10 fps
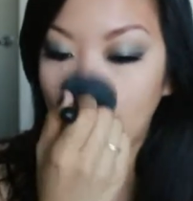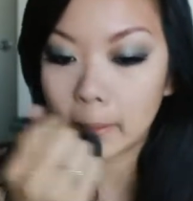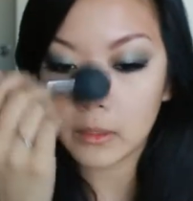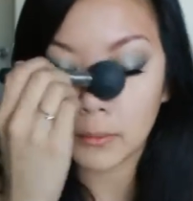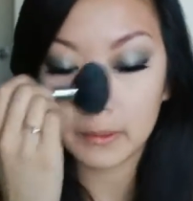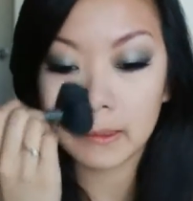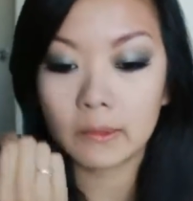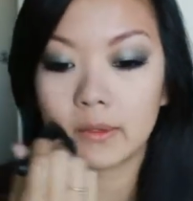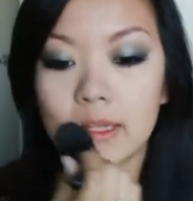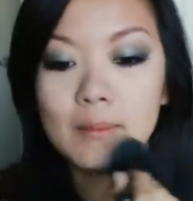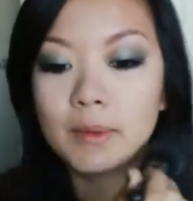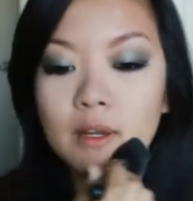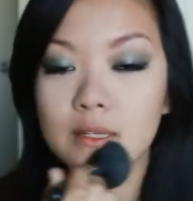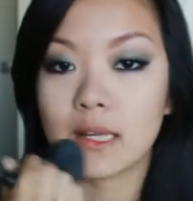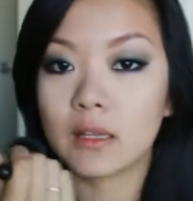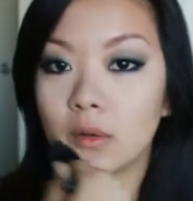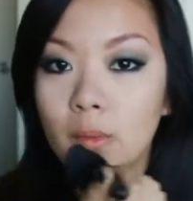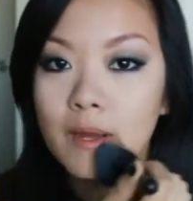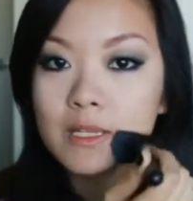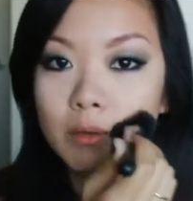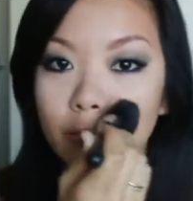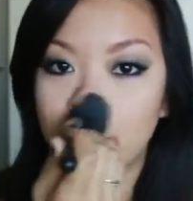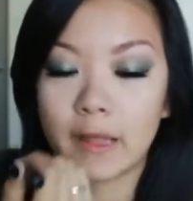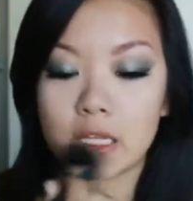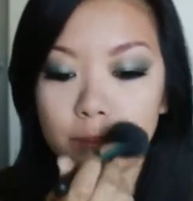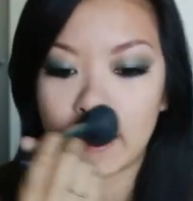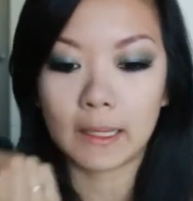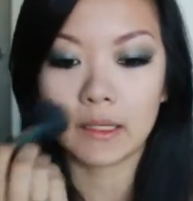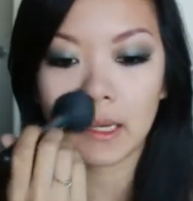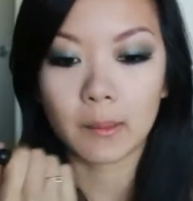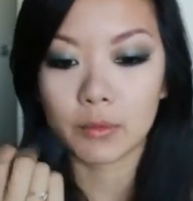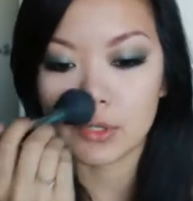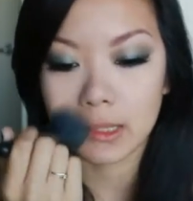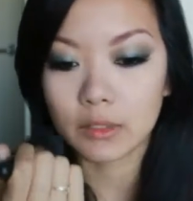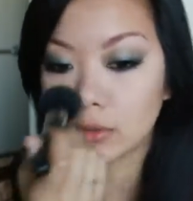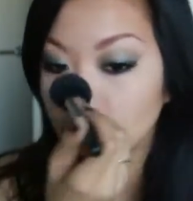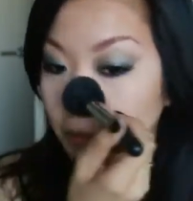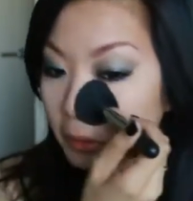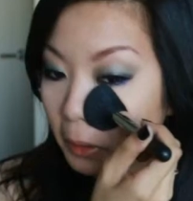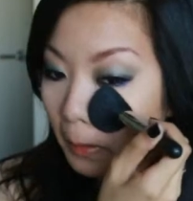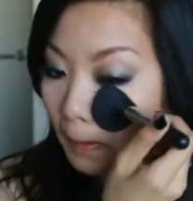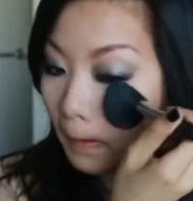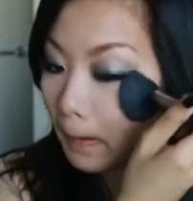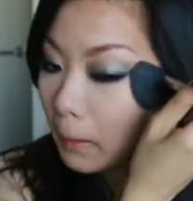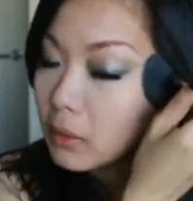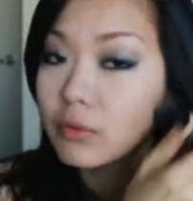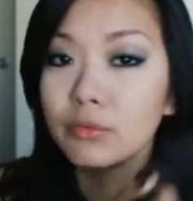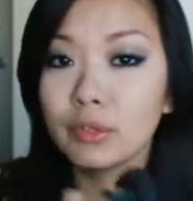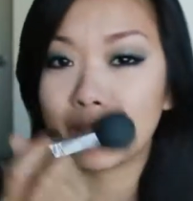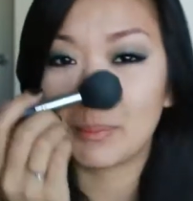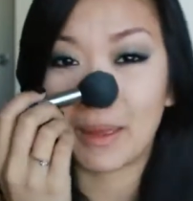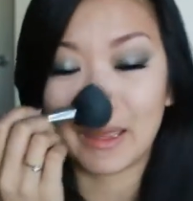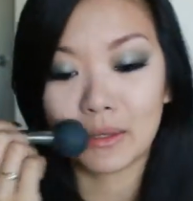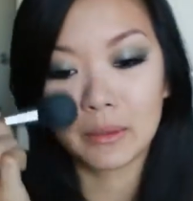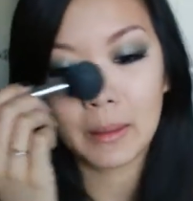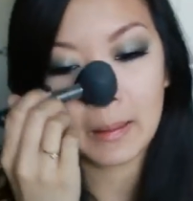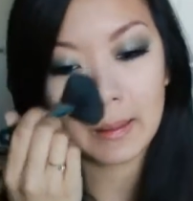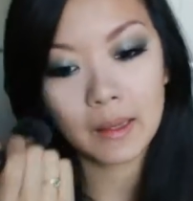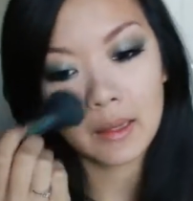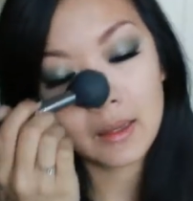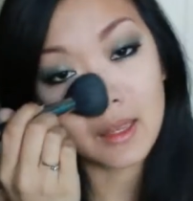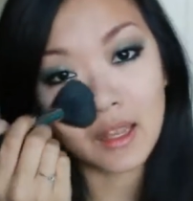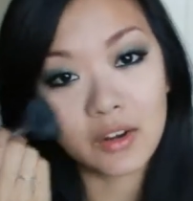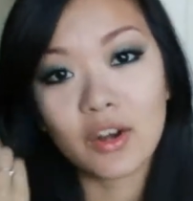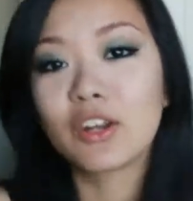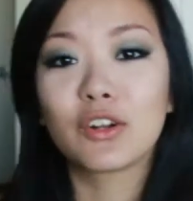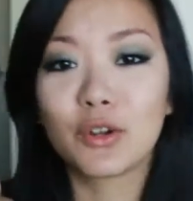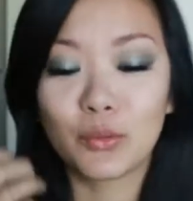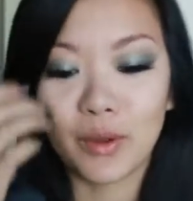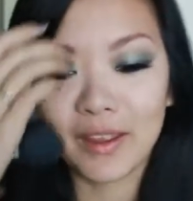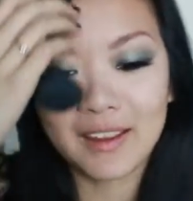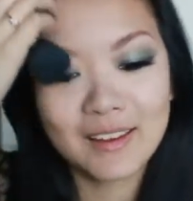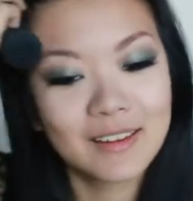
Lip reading: You want to do this because otherwise it will flash back in cameras and you'll look really pale and not in a good way.